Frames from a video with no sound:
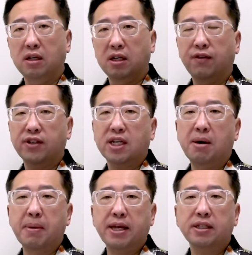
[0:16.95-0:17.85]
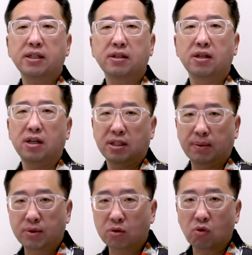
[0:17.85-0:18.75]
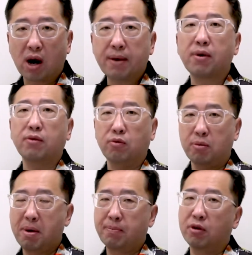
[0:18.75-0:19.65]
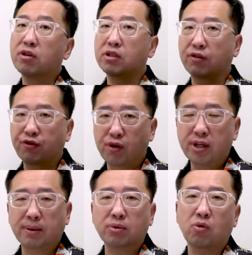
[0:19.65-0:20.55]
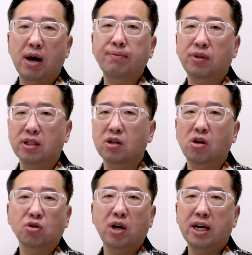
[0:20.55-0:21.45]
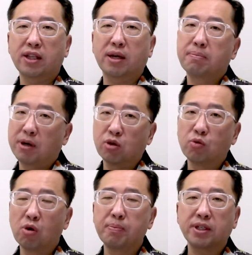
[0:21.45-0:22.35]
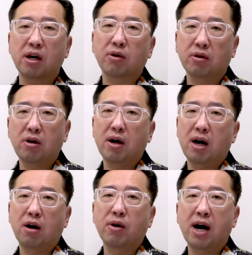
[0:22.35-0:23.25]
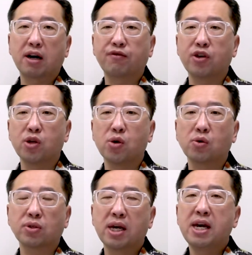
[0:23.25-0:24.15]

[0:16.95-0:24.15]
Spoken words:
leave us a comment, subscribe. Remember, it's a free subscribe, doesn't cost you anything, but you won't miss out our other videos.